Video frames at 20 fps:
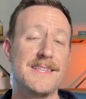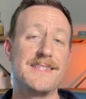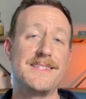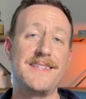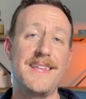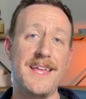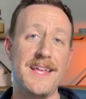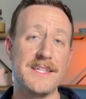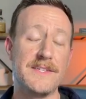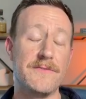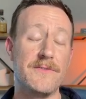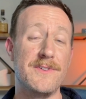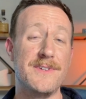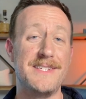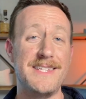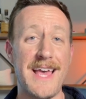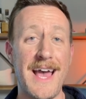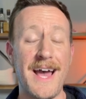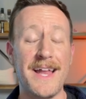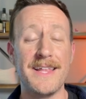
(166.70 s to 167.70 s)
stands for
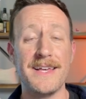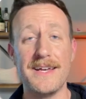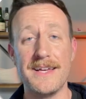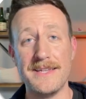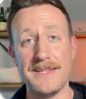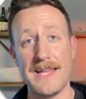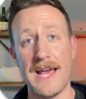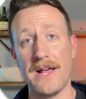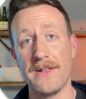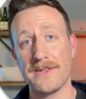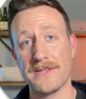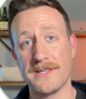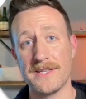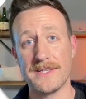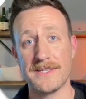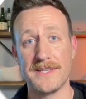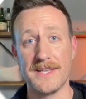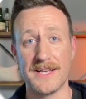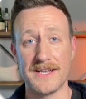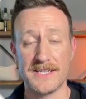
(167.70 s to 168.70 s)
Data
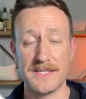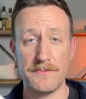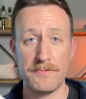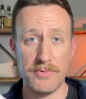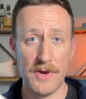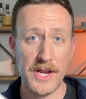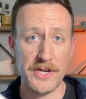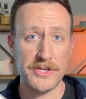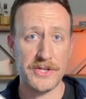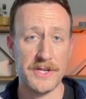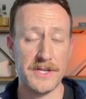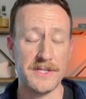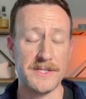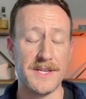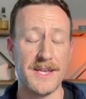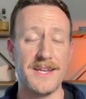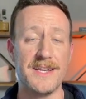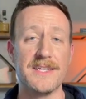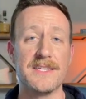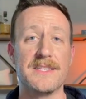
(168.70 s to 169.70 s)
Analysis Expressions
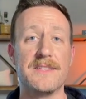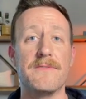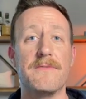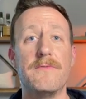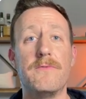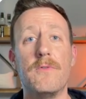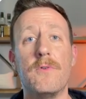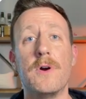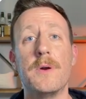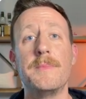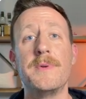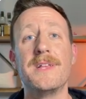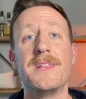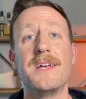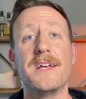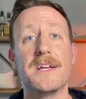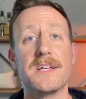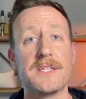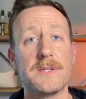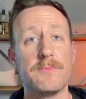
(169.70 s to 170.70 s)
and is the
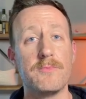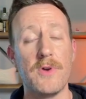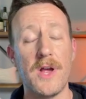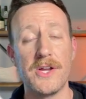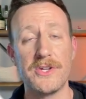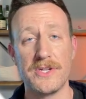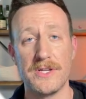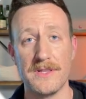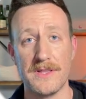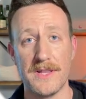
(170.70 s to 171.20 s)
formula expression